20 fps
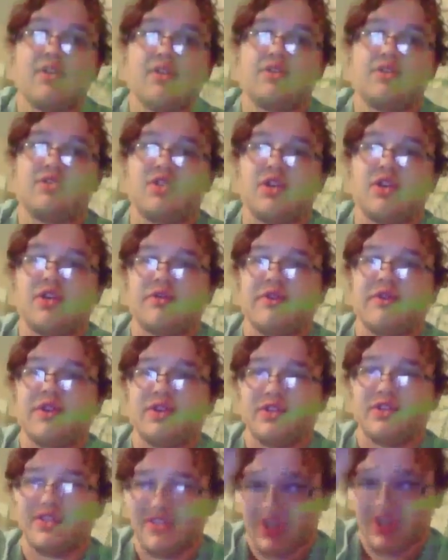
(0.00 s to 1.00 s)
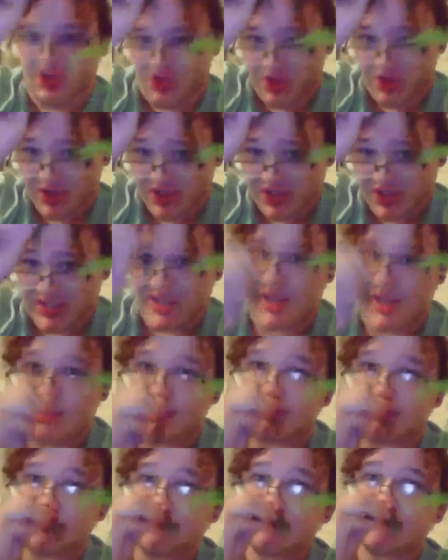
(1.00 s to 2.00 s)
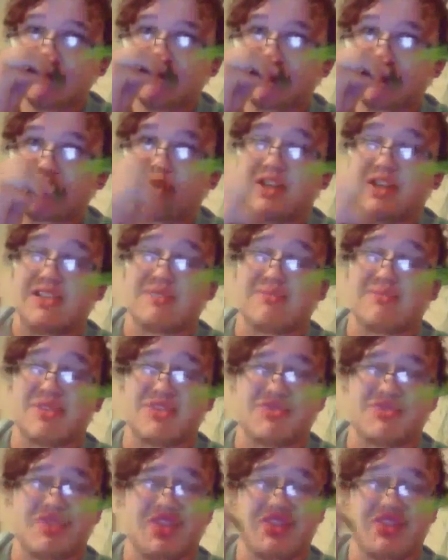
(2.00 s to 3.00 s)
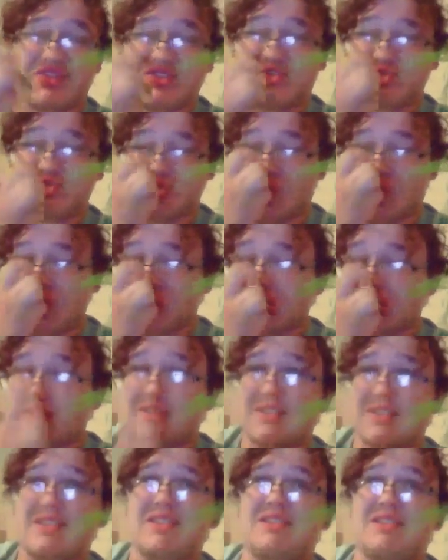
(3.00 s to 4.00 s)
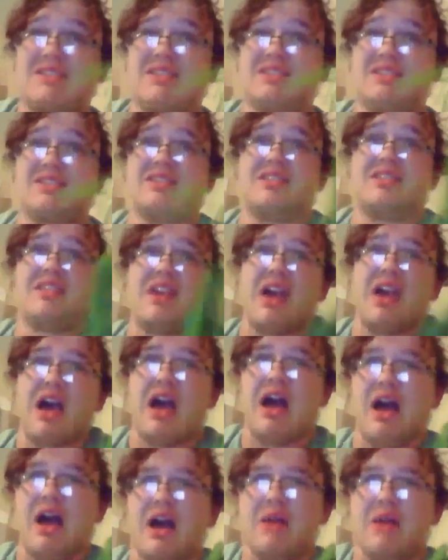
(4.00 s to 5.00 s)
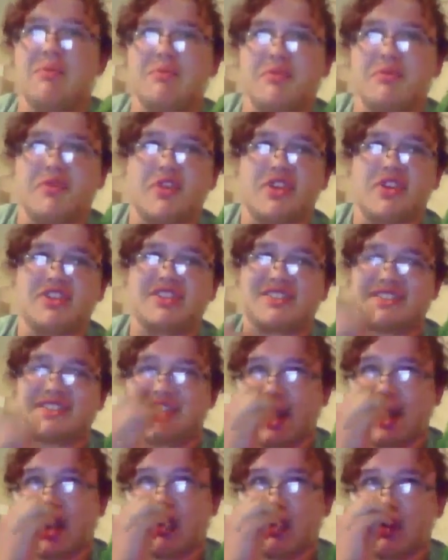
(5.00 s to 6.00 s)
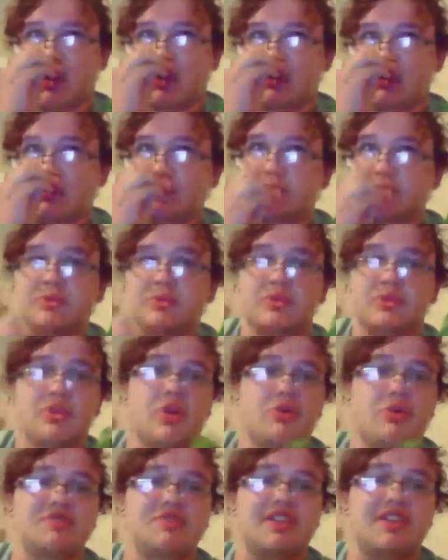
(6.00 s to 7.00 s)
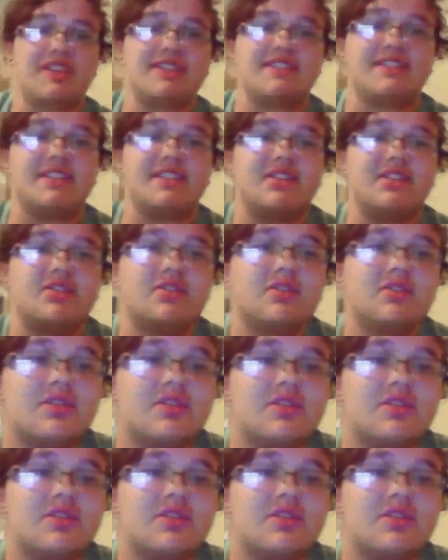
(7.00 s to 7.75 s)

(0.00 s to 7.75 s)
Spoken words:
dog fennel is to crush this up, and it smells rather strongly, very sour, almost like dill.